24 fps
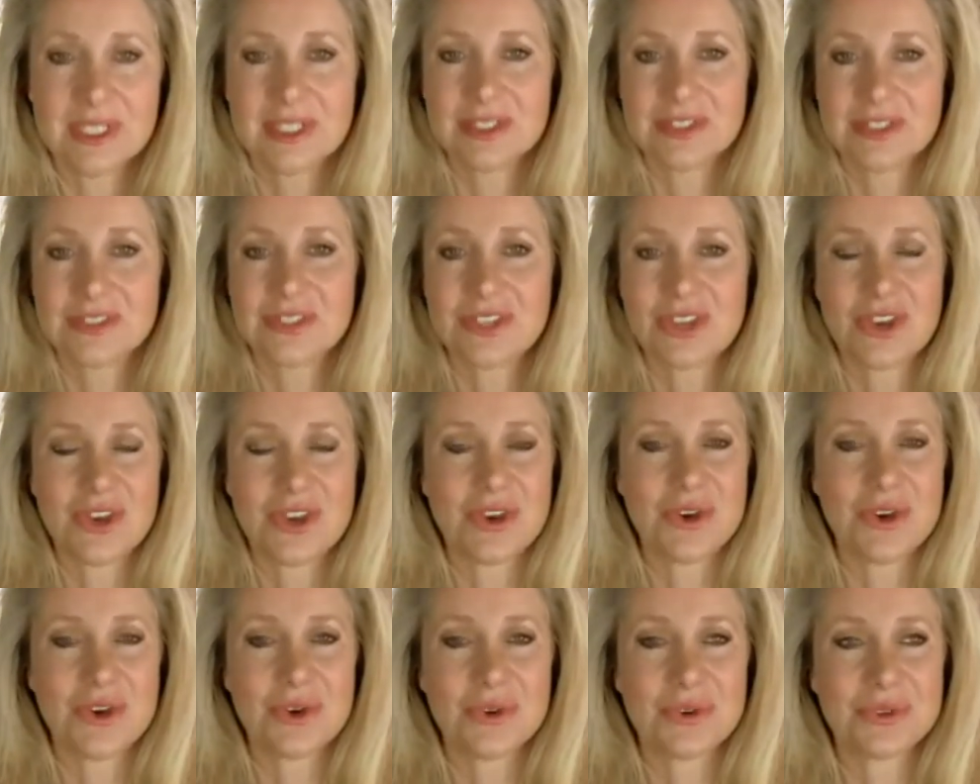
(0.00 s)
So,
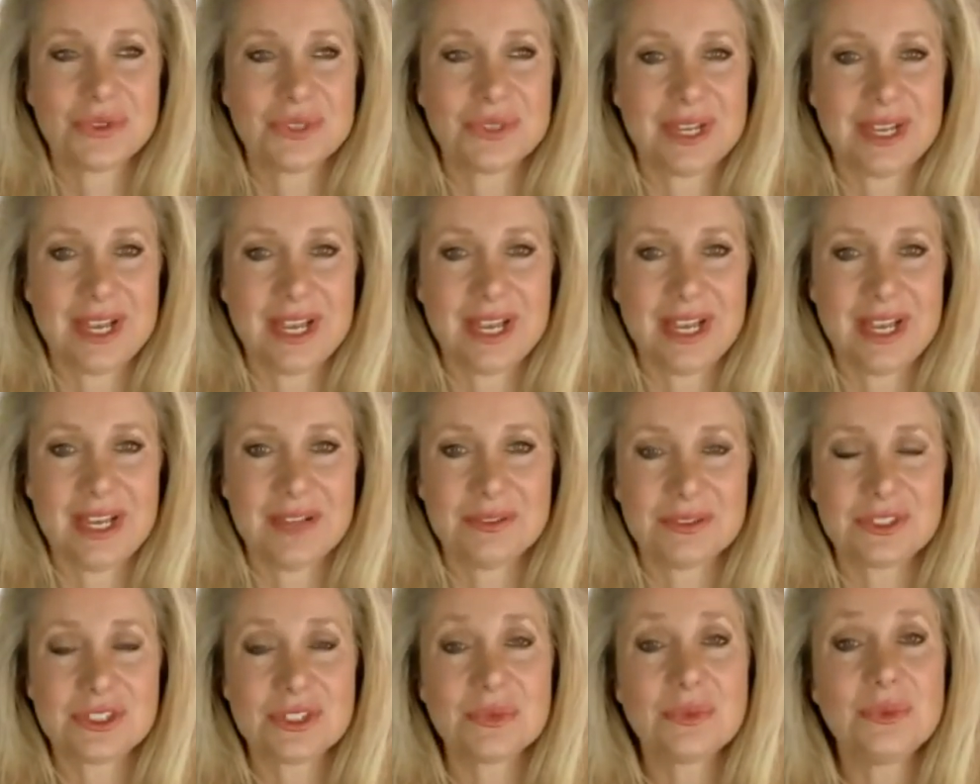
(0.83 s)
mm-hmm, uh, mm-hmm. Uh,
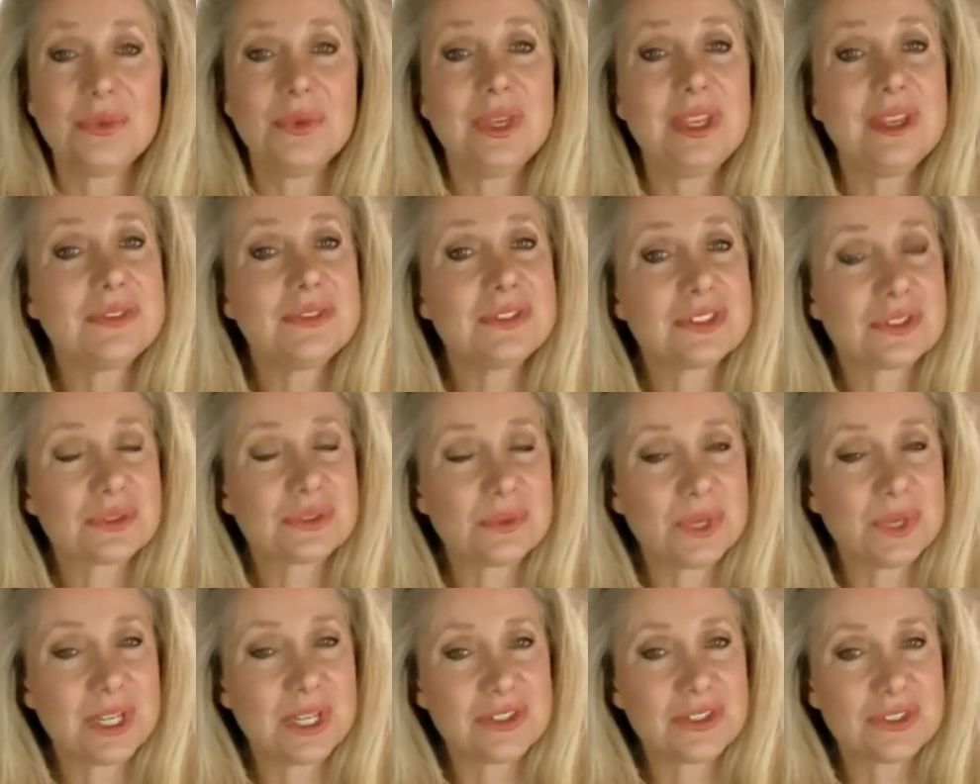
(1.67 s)
so we've
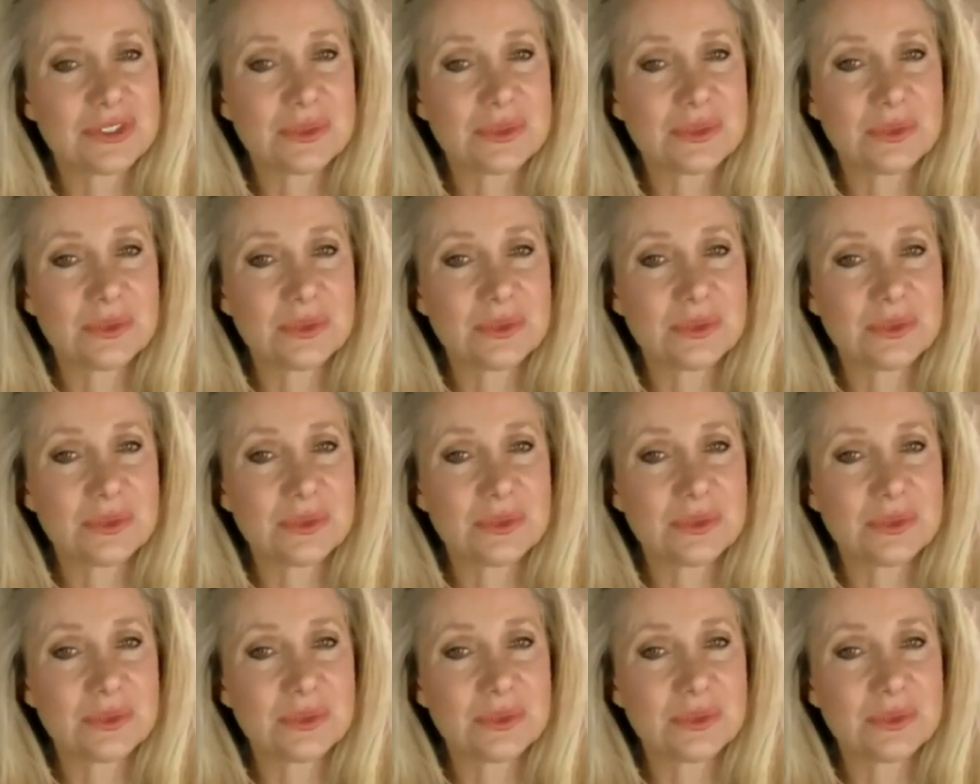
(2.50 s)
switched.